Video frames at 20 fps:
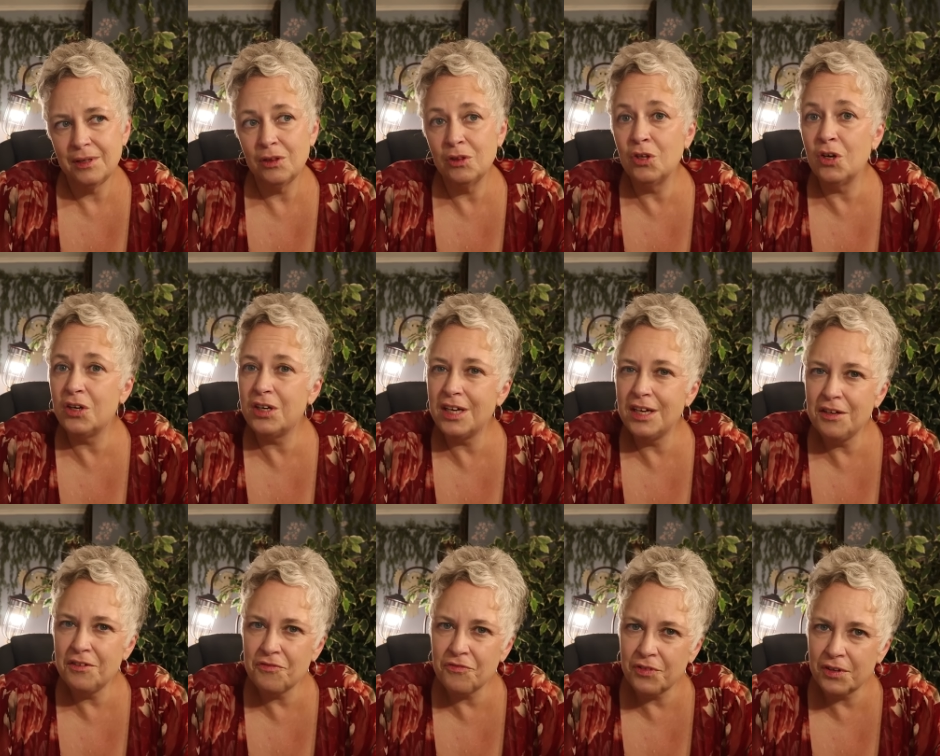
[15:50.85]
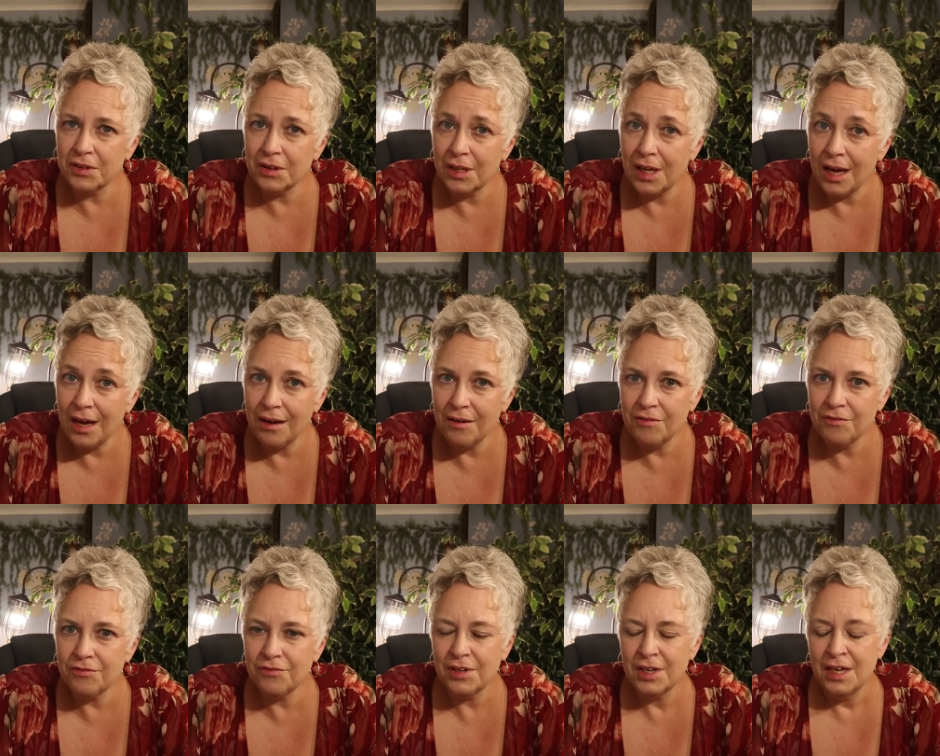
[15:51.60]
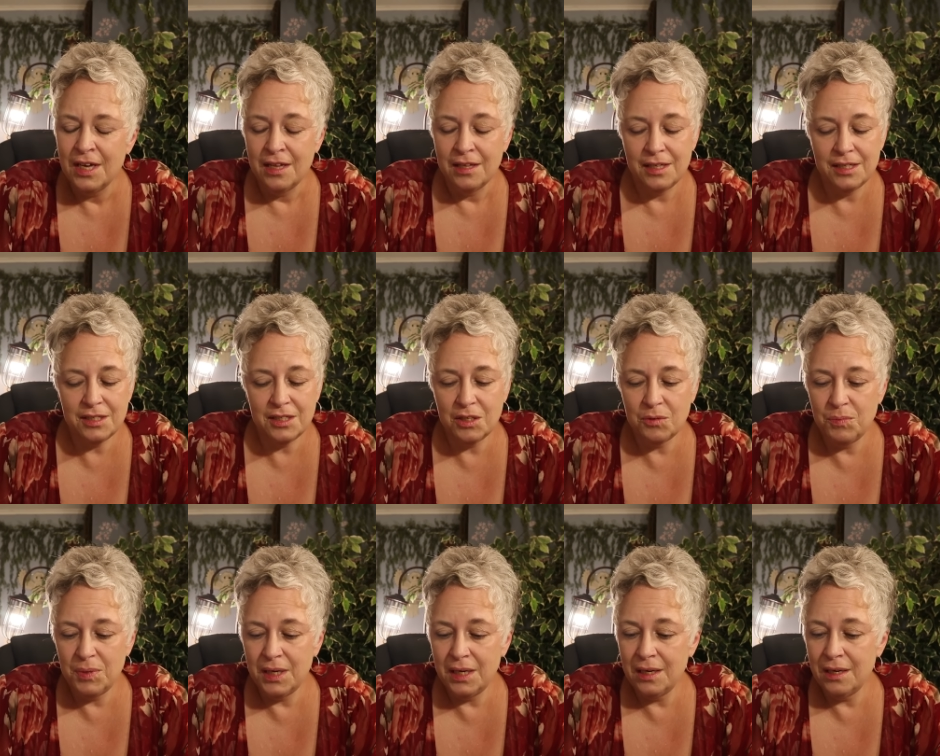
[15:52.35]
looking for love. This
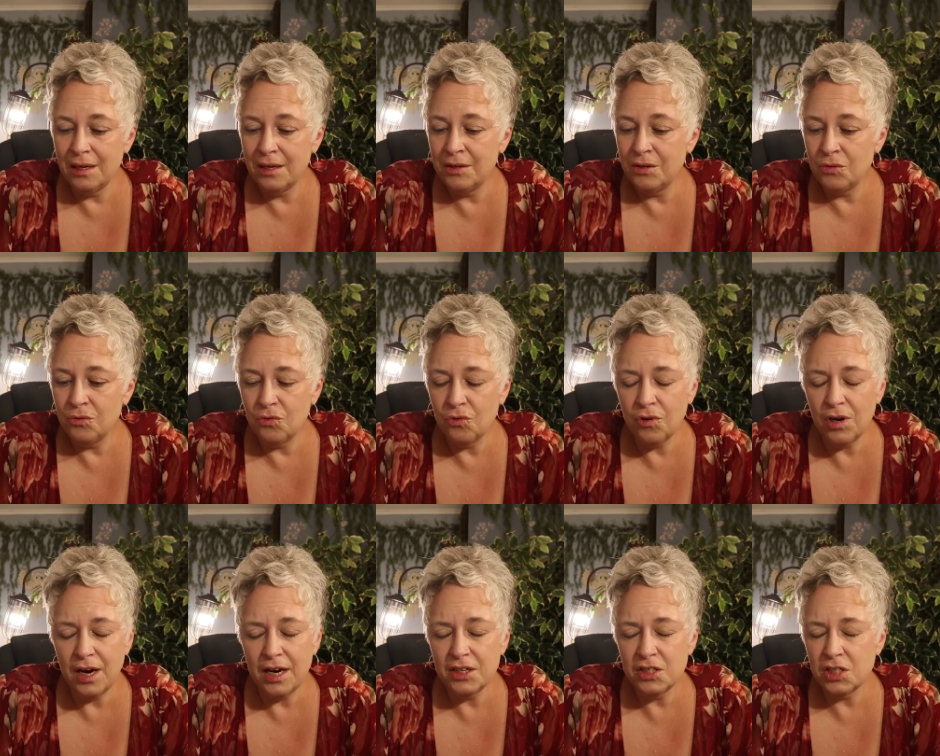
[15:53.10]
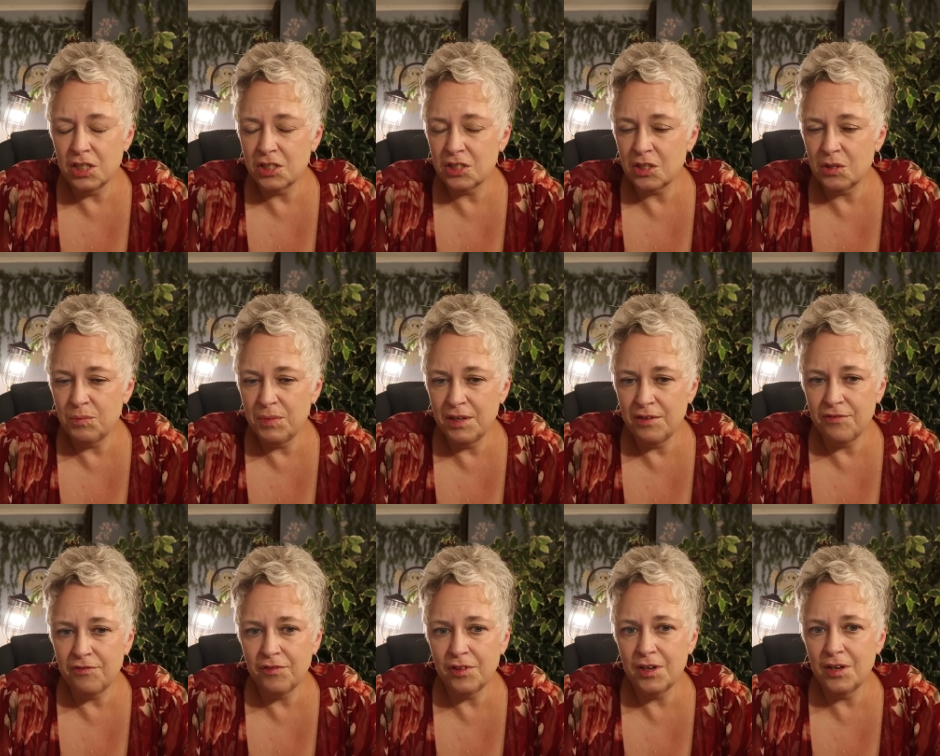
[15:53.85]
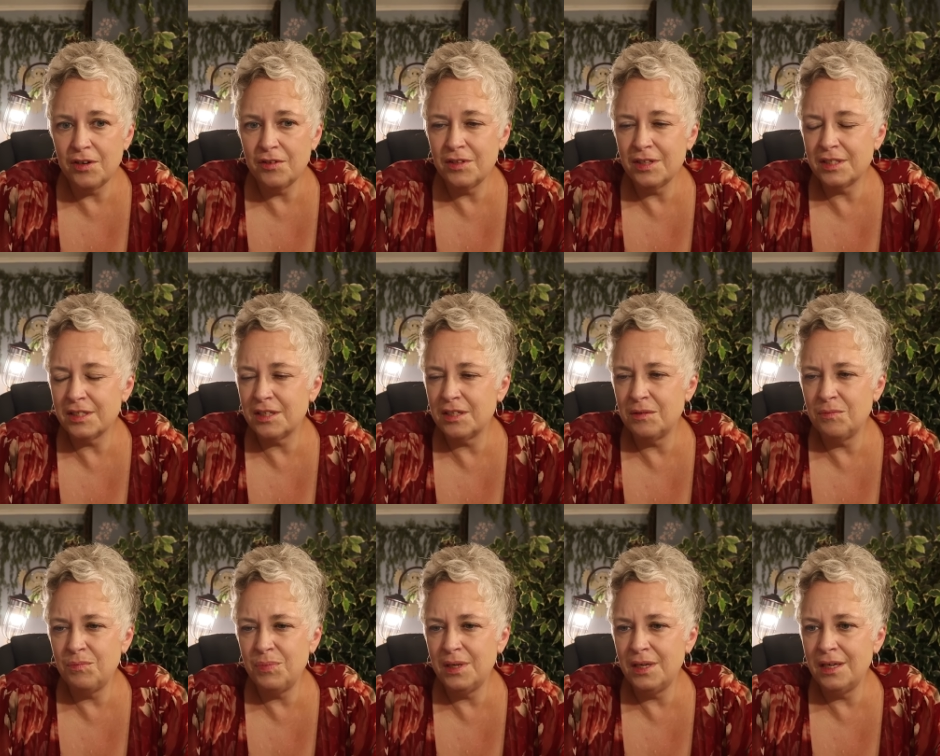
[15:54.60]
could be a new crush. This could be a flirt. This
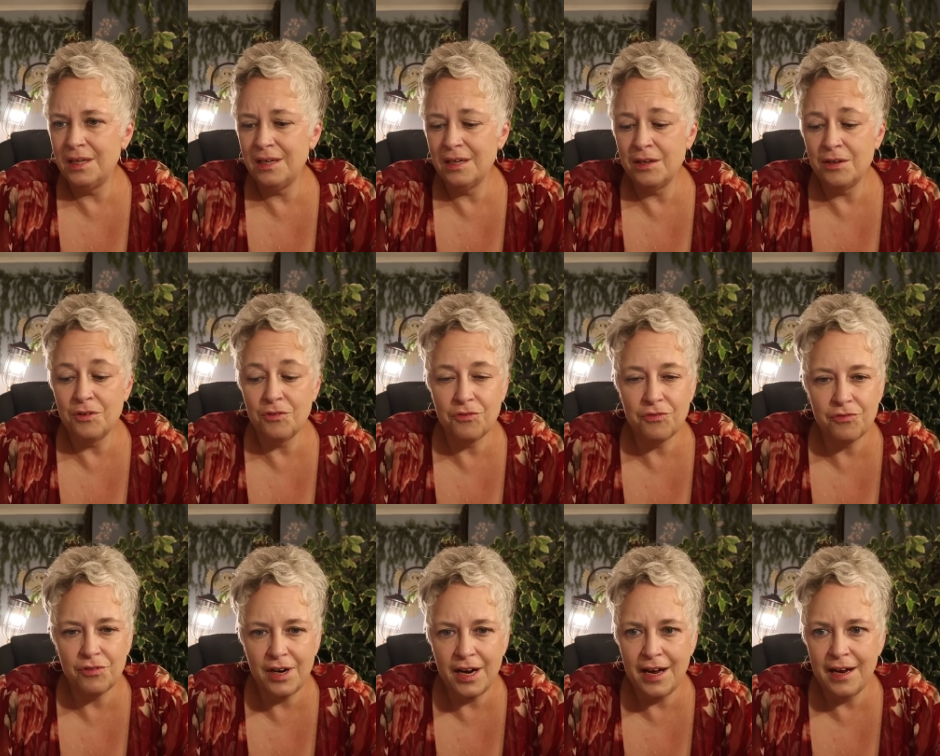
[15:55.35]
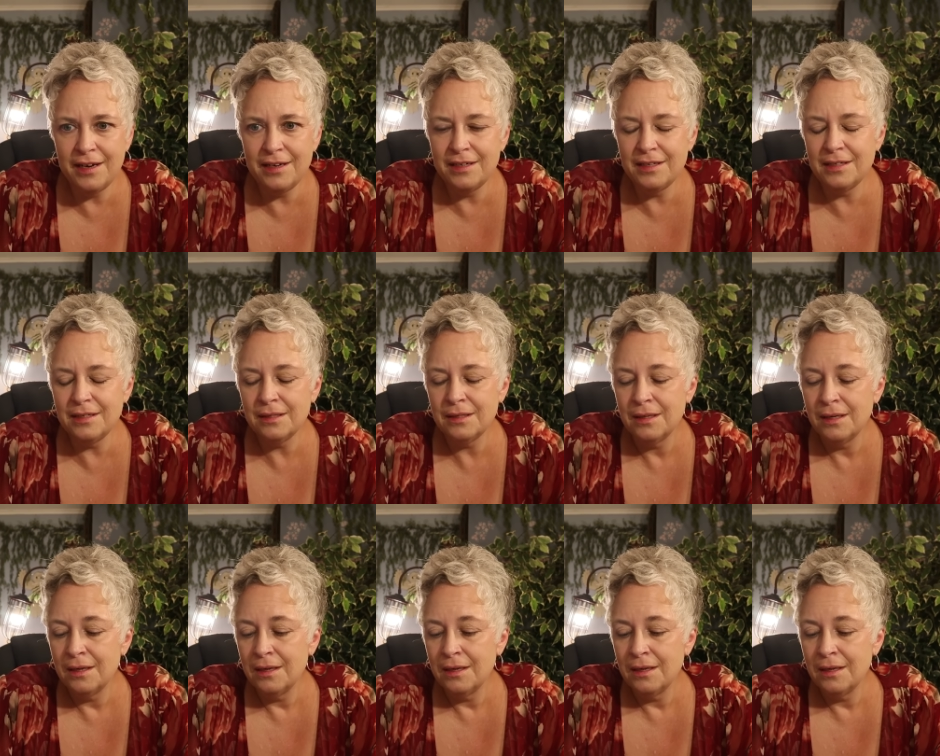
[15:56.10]
could be a new friend.